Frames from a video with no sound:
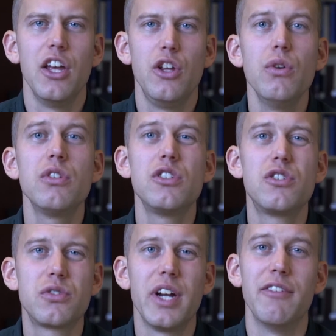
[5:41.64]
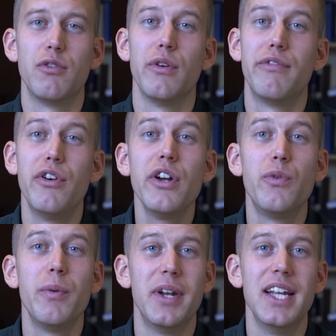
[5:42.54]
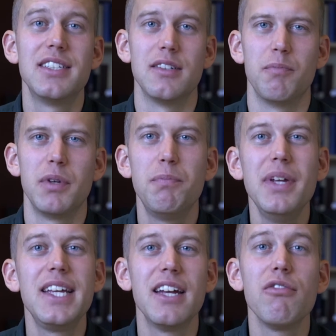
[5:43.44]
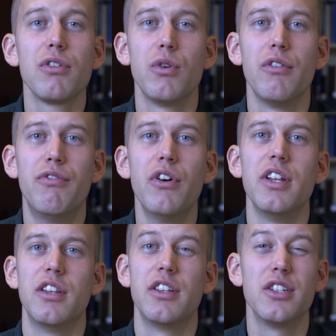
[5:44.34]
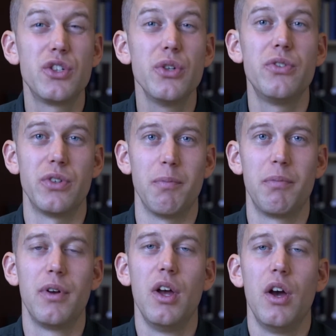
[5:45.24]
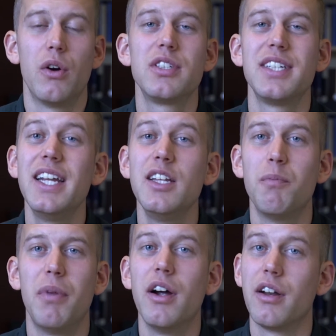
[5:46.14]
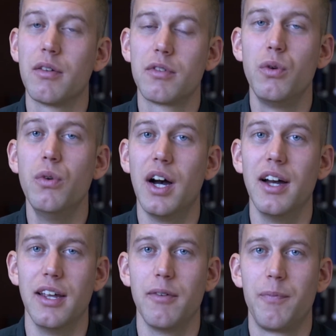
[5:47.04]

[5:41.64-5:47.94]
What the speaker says: You should strive to avoid rumination, but be careful to avoid the should trap or setting the bar too high.